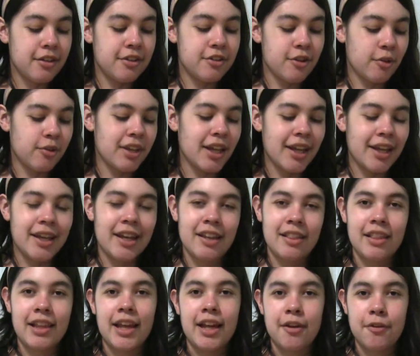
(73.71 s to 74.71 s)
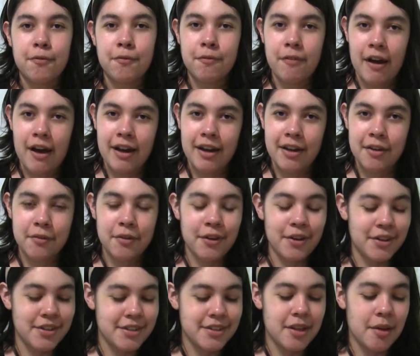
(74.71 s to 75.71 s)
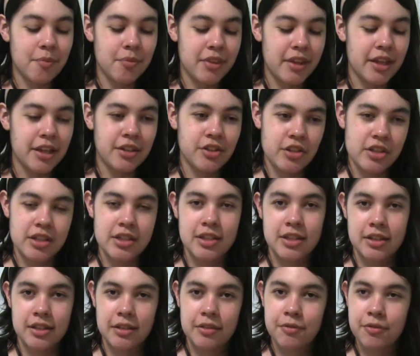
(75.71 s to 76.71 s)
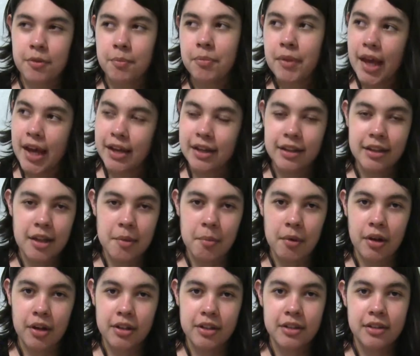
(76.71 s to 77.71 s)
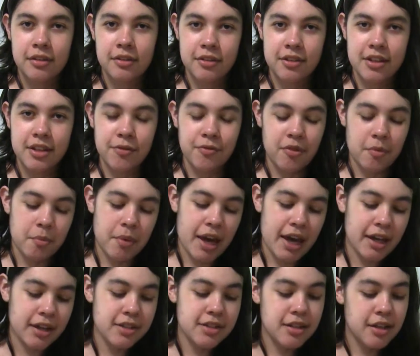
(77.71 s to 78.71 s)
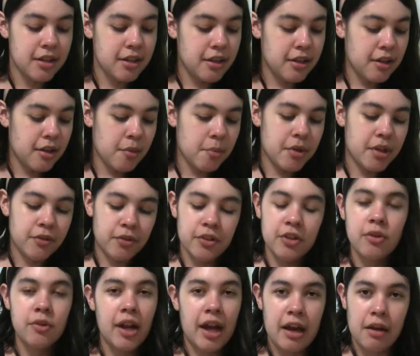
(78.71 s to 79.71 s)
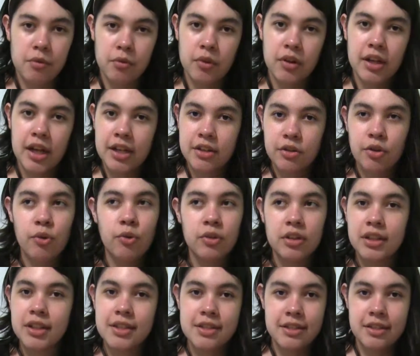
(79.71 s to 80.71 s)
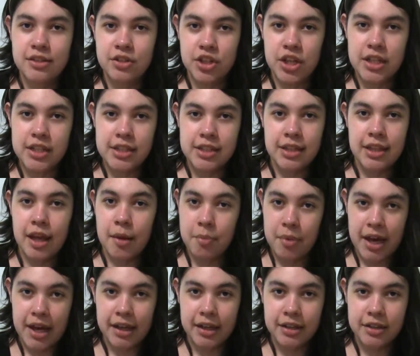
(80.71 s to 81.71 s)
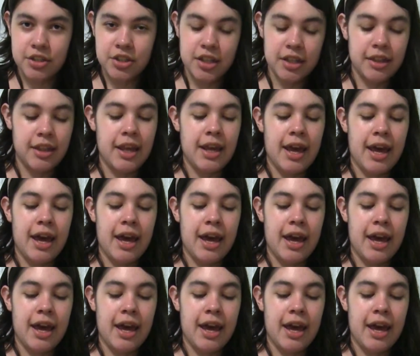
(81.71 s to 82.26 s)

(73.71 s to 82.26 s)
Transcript: don't get 5 or something just from adding them on to different packs. But if you don't have one, I totally suggest that package that they